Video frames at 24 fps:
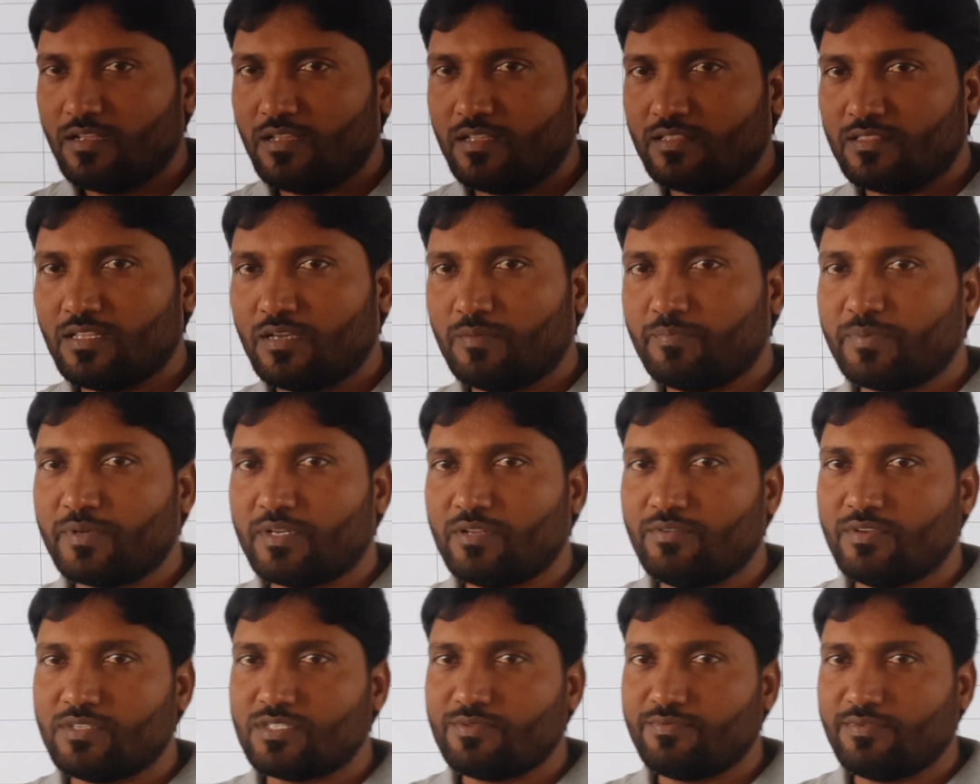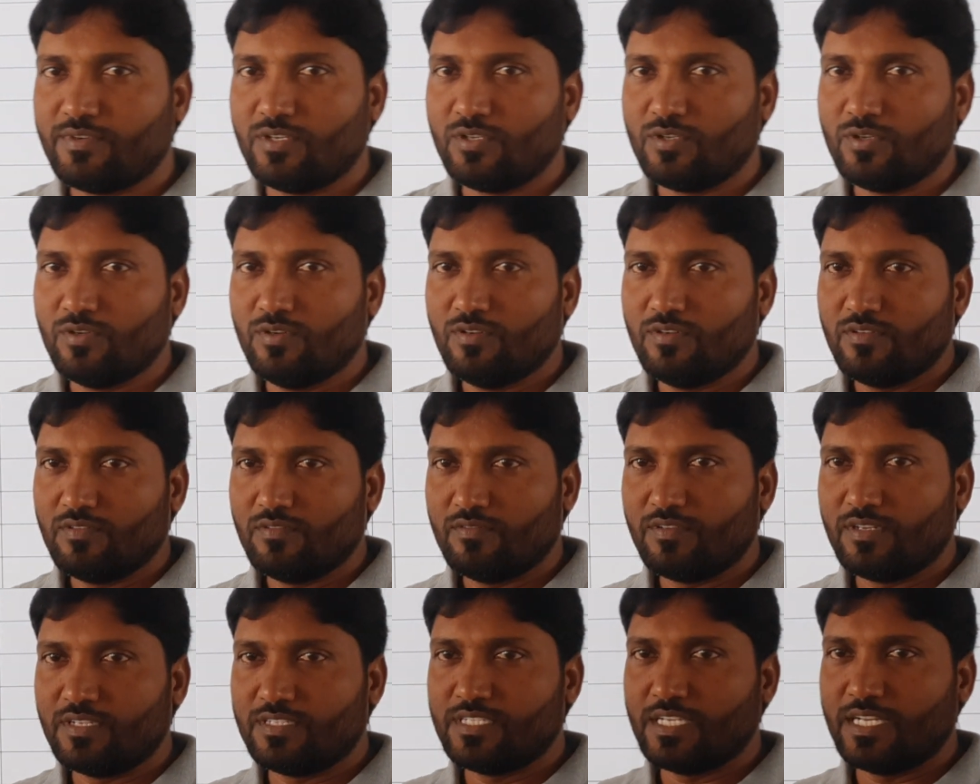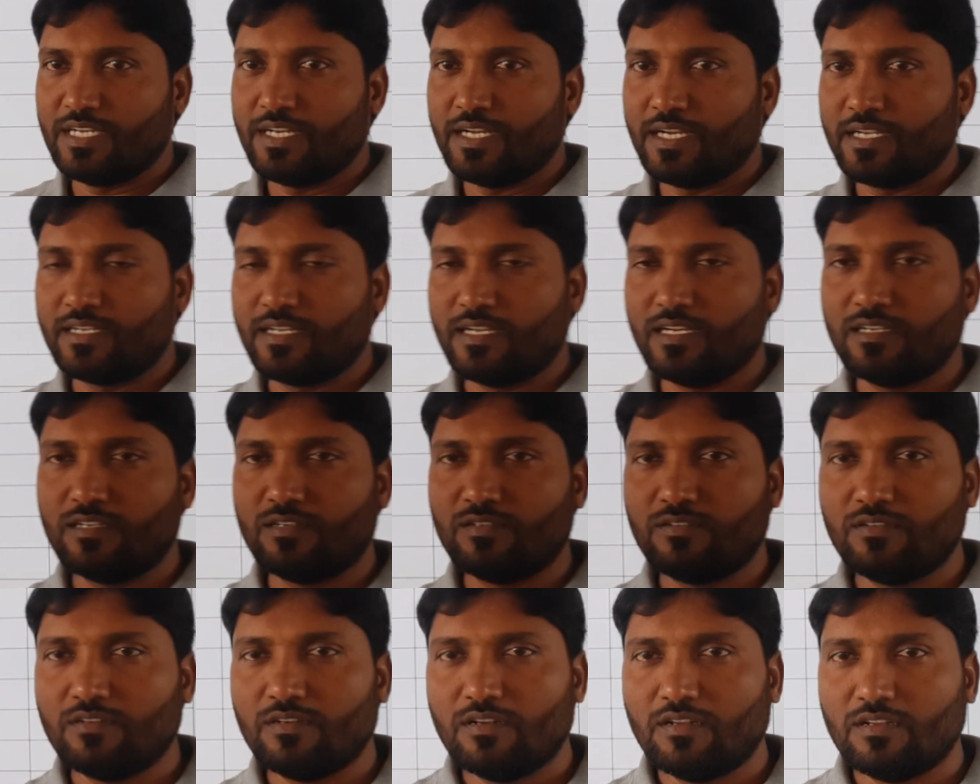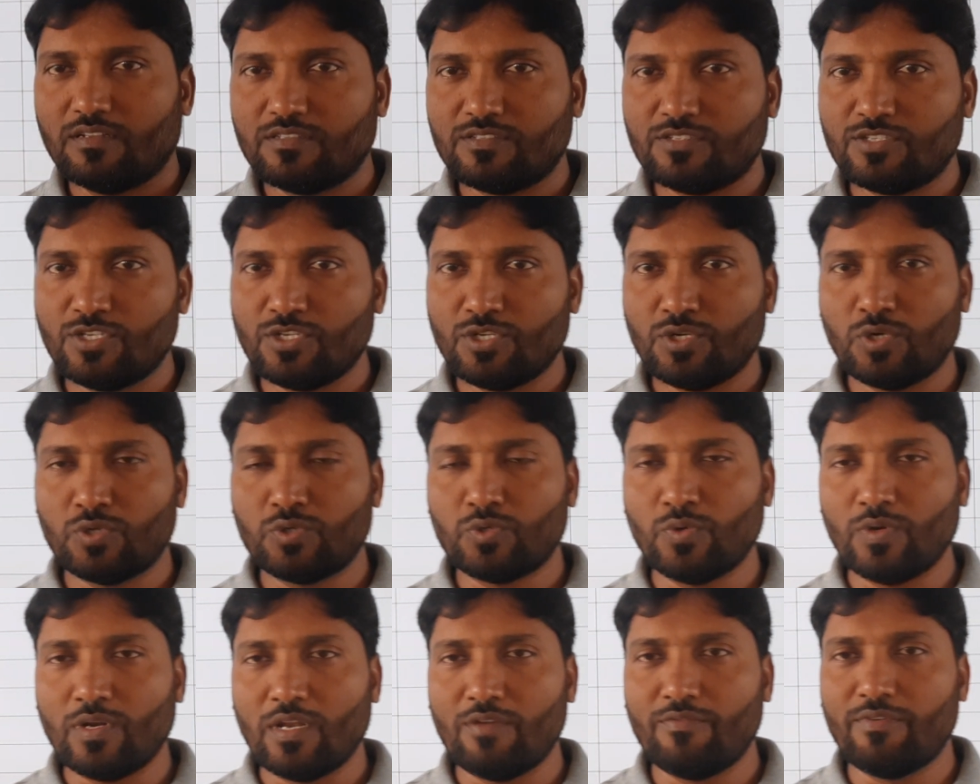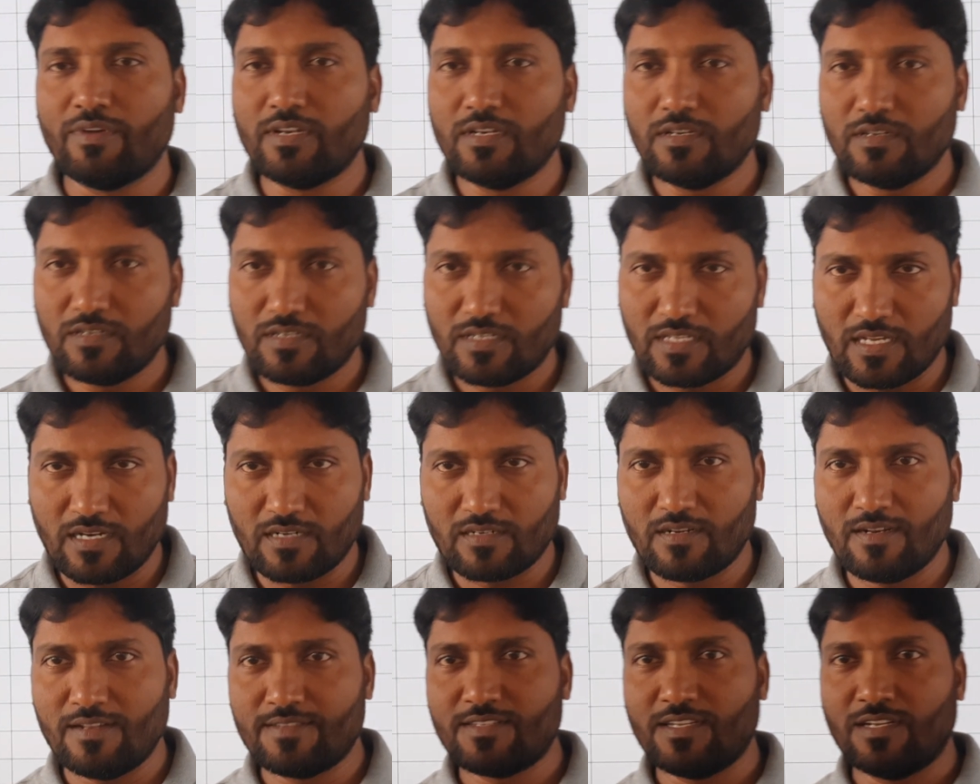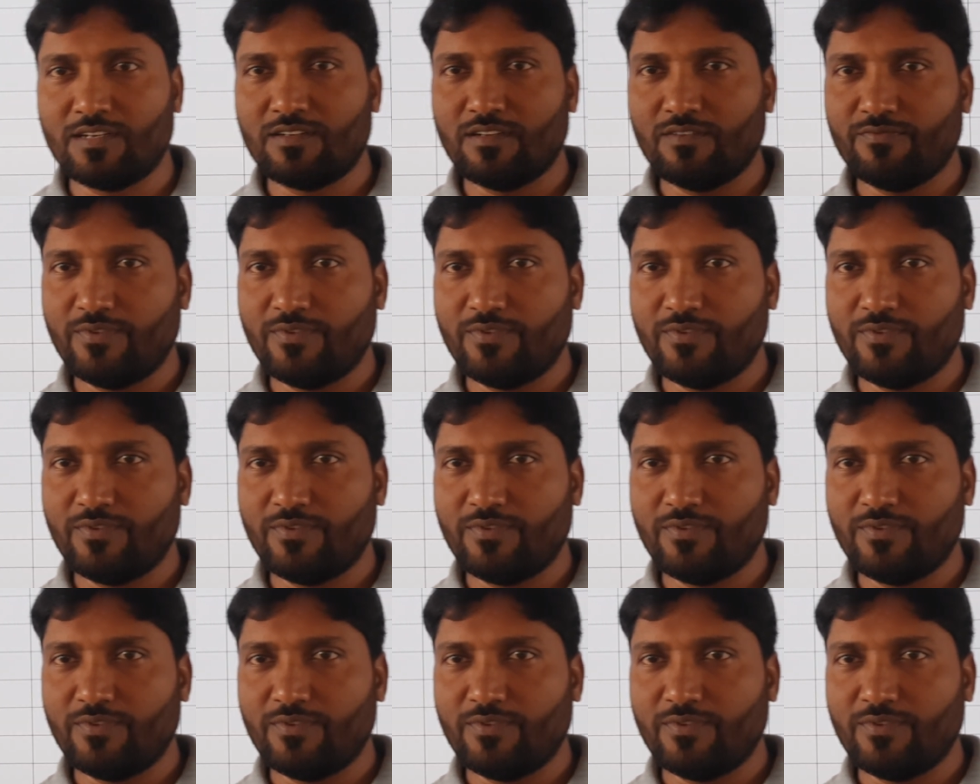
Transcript: in the previous video we generated 0 to 11 canonical set